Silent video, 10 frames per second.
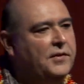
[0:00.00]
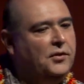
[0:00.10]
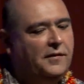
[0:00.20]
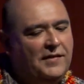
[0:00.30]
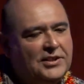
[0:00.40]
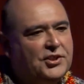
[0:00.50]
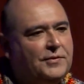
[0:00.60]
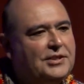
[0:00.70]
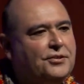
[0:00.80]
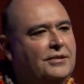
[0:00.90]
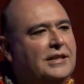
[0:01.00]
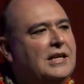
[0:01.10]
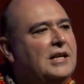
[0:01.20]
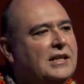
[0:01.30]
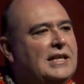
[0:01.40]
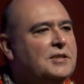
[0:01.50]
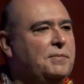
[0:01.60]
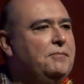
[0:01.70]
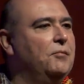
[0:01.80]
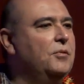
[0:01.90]
you're a fancy restaurant, yes,
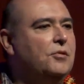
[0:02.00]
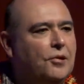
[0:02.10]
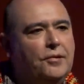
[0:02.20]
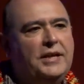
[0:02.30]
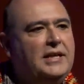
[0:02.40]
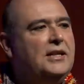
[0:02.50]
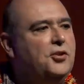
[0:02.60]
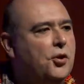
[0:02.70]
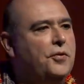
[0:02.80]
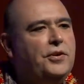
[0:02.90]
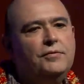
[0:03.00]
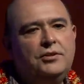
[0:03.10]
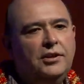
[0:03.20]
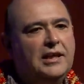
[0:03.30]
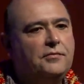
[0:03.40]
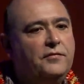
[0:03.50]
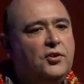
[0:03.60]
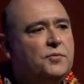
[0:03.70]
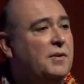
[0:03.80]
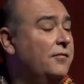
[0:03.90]
people will go in and know you and you'll get
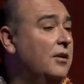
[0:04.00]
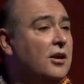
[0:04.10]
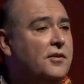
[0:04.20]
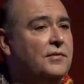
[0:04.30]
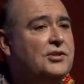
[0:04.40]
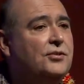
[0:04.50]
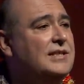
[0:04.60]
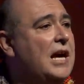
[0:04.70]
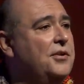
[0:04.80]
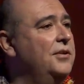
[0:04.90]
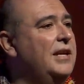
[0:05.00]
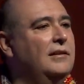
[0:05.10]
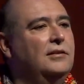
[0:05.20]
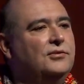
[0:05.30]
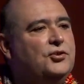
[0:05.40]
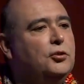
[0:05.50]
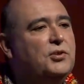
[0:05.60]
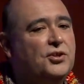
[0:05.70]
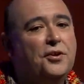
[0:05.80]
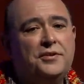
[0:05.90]
reviews. But for a lot of restaurants, how do you get
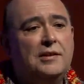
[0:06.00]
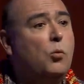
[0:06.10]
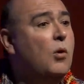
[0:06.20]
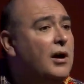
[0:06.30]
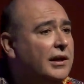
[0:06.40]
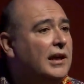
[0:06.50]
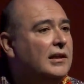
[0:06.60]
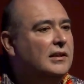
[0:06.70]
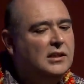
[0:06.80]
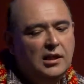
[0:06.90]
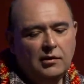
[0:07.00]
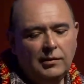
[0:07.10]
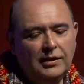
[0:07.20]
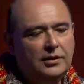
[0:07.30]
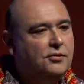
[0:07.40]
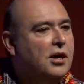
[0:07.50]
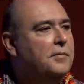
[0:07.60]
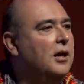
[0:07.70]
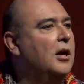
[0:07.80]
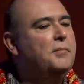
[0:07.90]
consumers other than walk-in? Well,
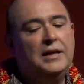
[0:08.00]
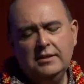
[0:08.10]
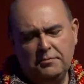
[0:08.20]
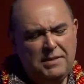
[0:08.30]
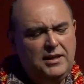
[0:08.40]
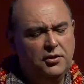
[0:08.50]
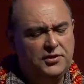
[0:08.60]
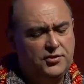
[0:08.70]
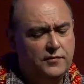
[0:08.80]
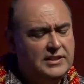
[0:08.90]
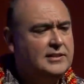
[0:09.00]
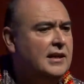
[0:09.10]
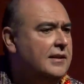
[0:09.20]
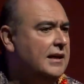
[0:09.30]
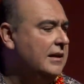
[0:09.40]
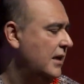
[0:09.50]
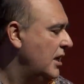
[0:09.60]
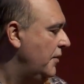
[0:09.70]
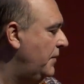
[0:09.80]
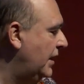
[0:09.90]
Grubhub, and there are many other services like that,
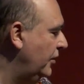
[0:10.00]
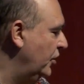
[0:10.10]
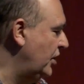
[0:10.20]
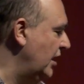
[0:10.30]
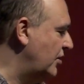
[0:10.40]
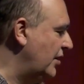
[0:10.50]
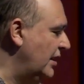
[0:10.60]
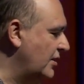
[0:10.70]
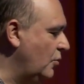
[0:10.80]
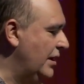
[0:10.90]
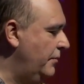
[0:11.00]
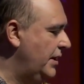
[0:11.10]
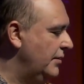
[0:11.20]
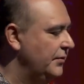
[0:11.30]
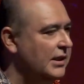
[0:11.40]
begin to change things quite a bit.